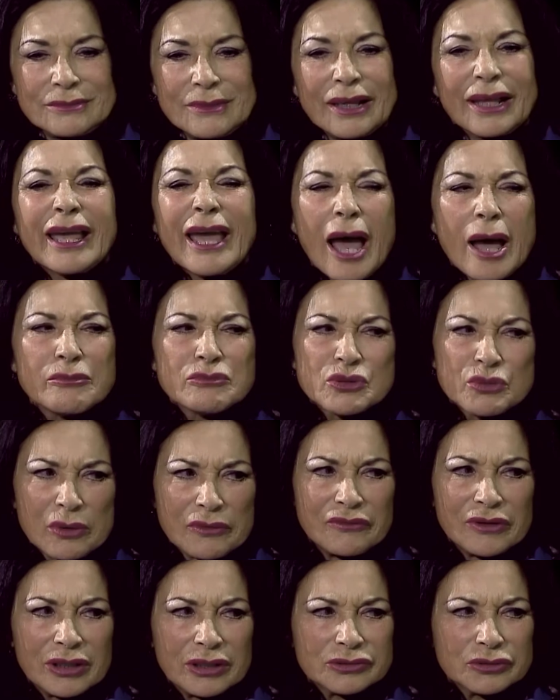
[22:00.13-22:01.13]
It comes
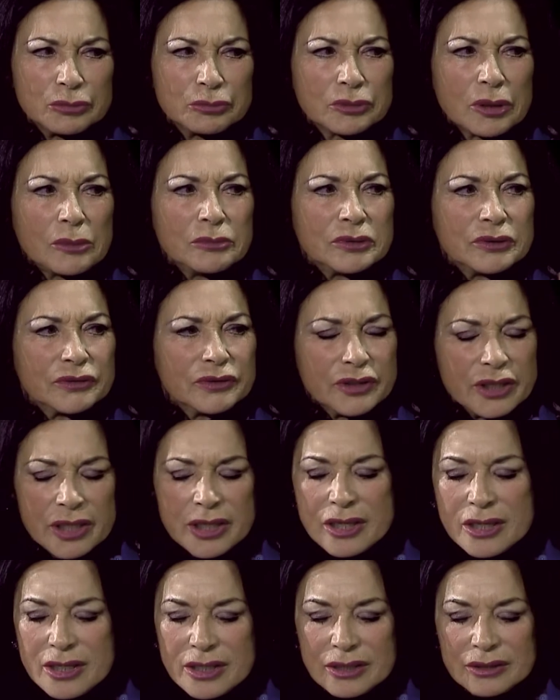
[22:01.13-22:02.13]
with a lot of problems,
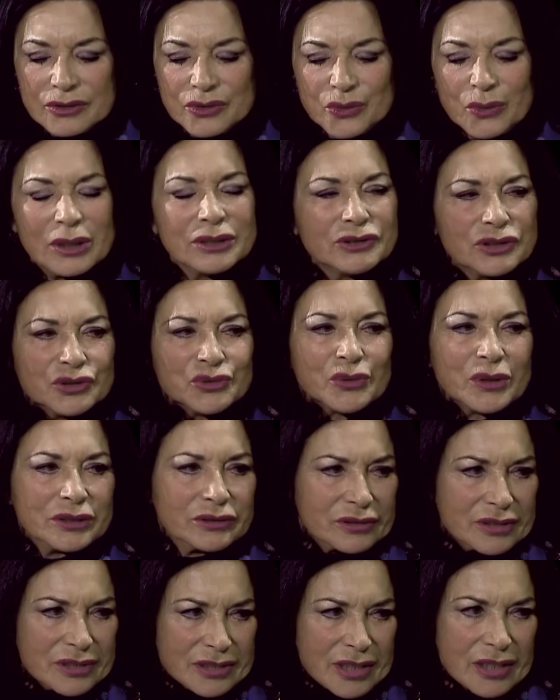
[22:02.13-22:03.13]
the
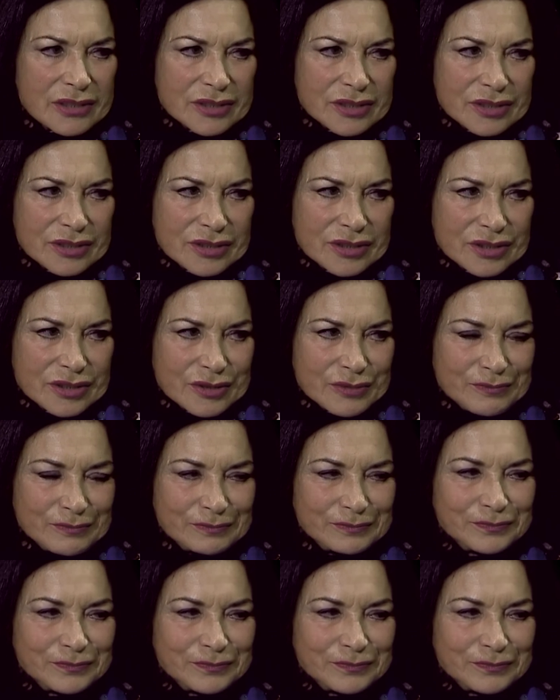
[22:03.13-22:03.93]
2020 census.